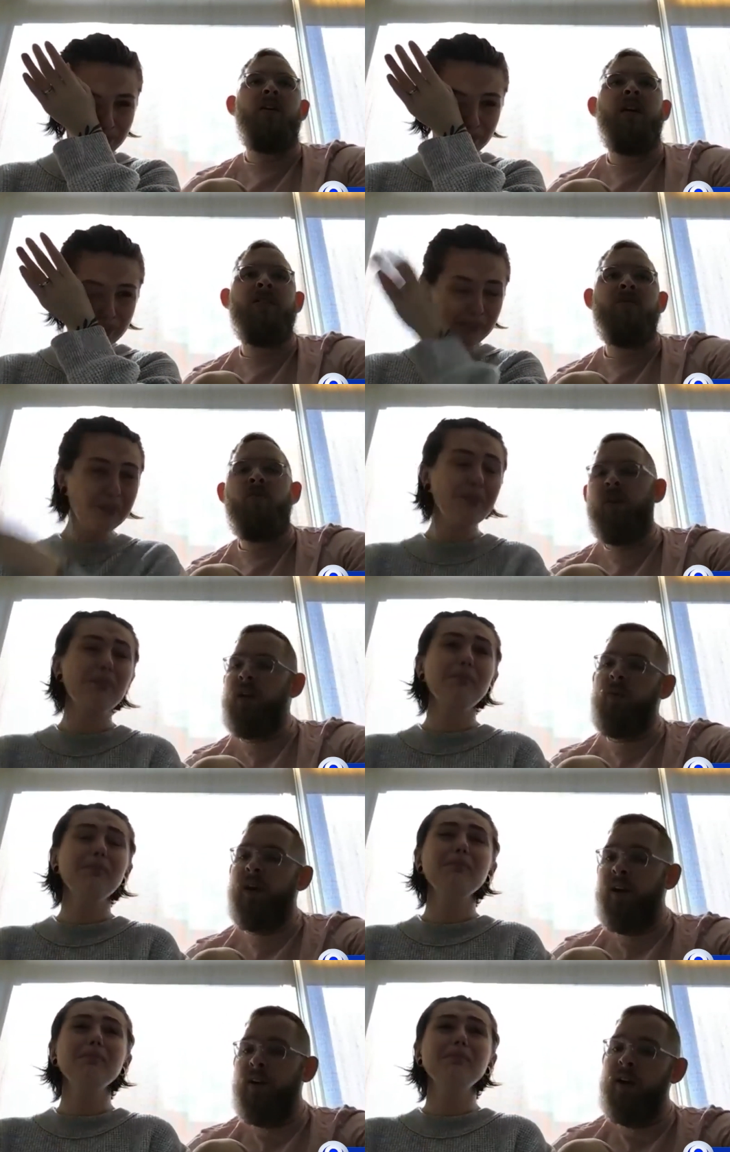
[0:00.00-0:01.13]
Speaker 1: it's really
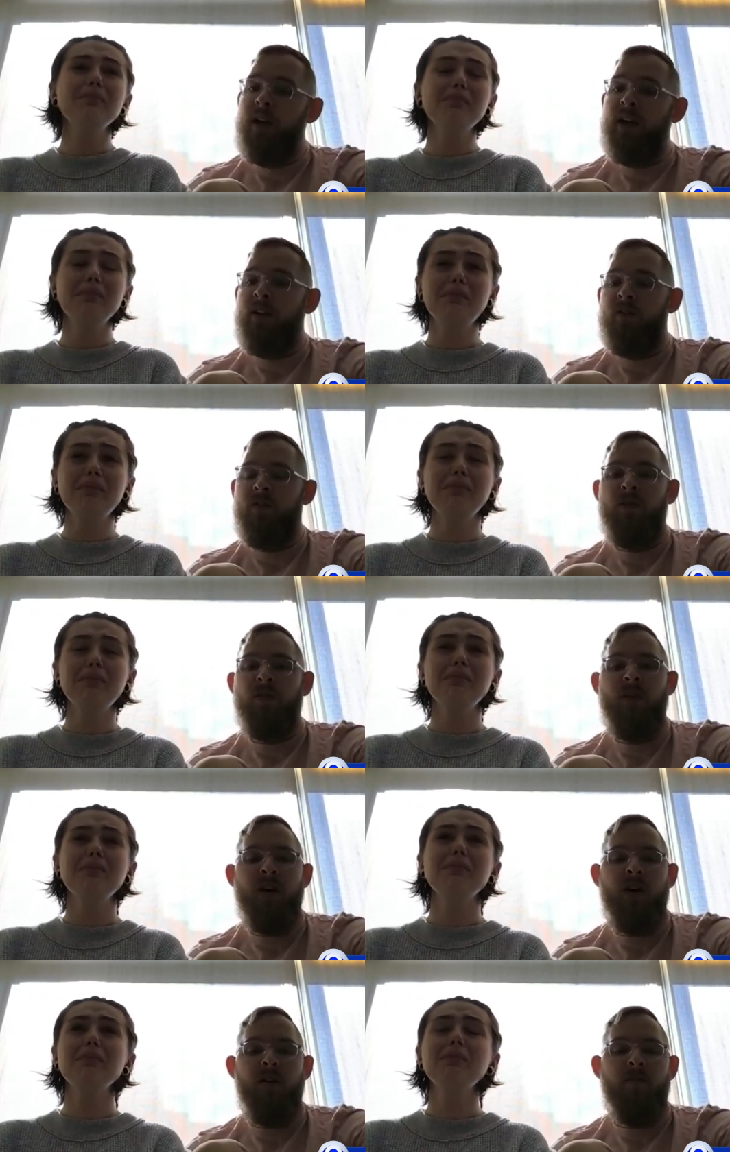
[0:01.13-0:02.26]
rare, and
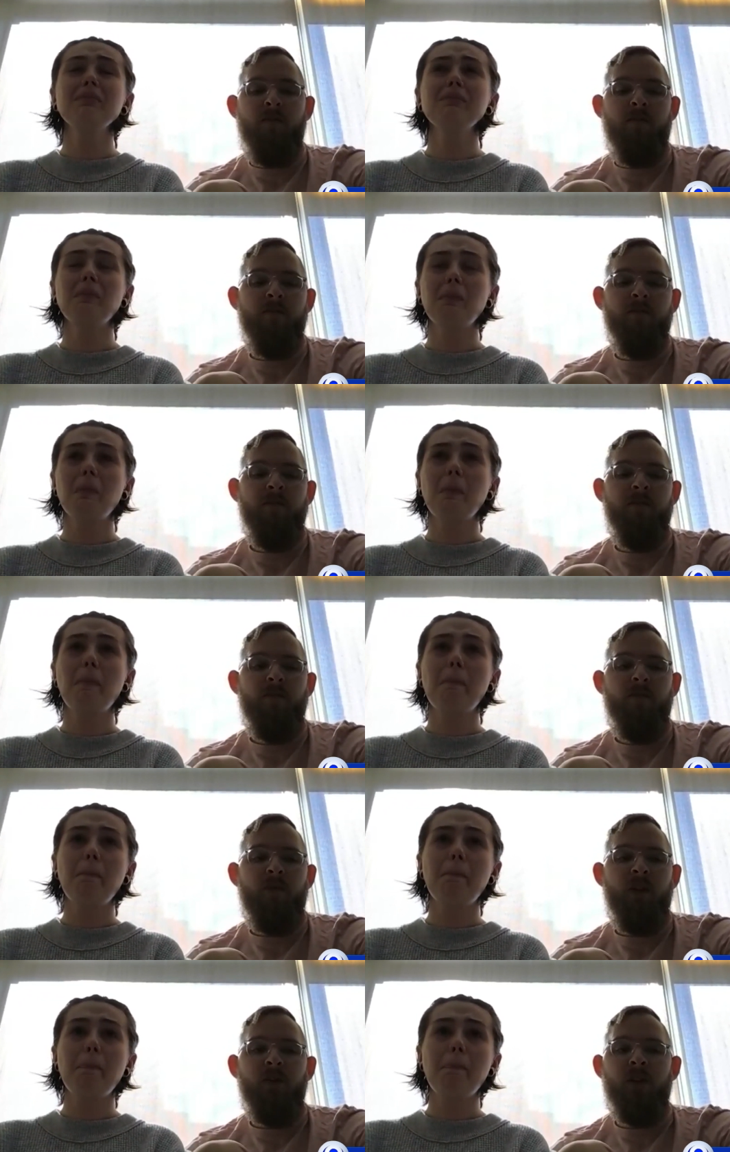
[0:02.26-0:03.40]
um,
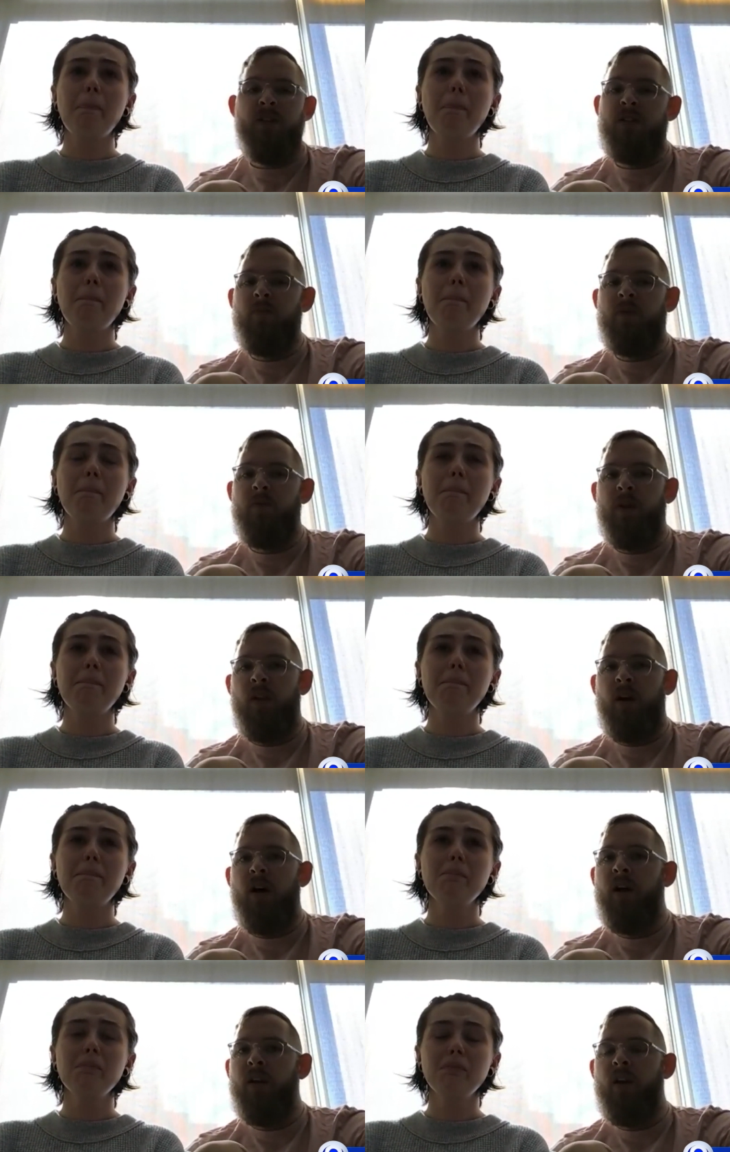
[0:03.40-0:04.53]
there does seem to be a
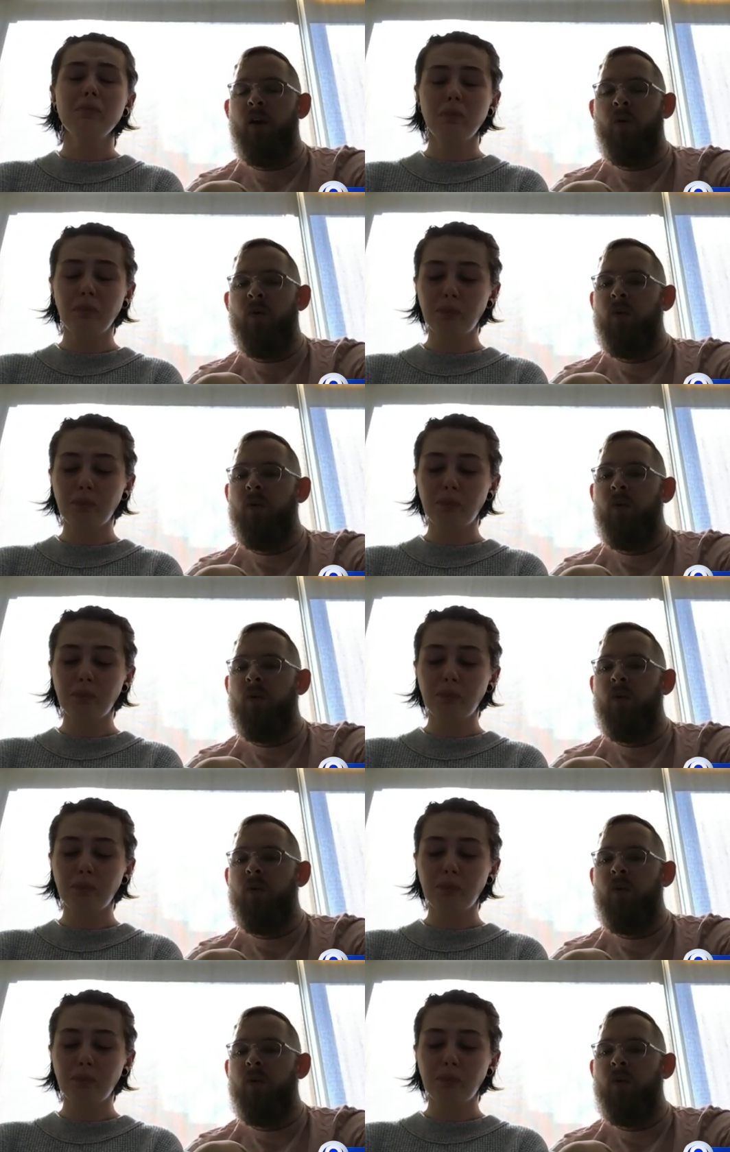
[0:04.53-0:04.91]
lot unknown.